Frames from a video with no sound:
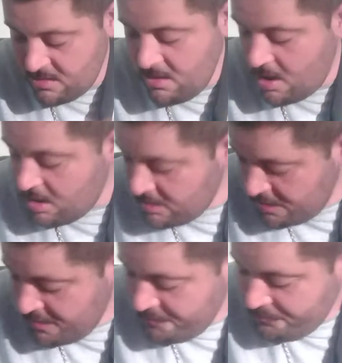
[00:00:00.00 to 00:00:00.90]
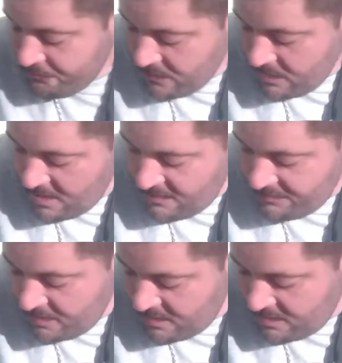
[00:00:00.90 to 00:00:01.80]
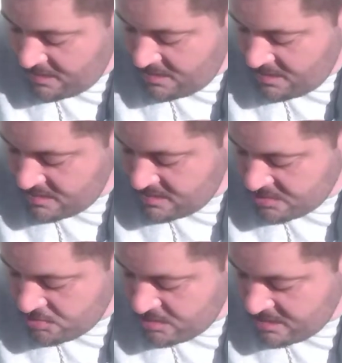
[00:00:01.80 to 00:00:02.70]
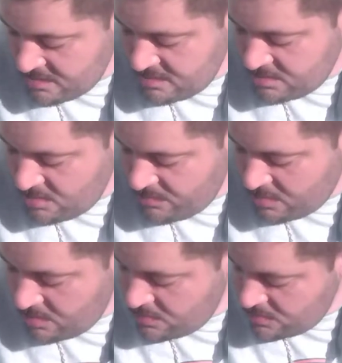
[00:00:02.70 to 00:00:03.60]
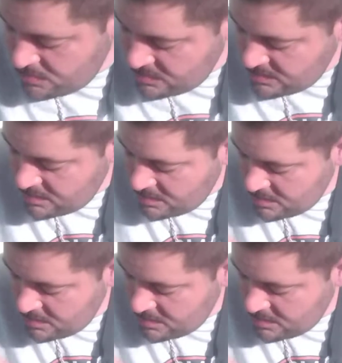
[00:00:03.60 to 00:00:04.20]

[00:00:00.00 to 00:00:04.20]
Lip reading: guitar. I've played 6 strings, dobros,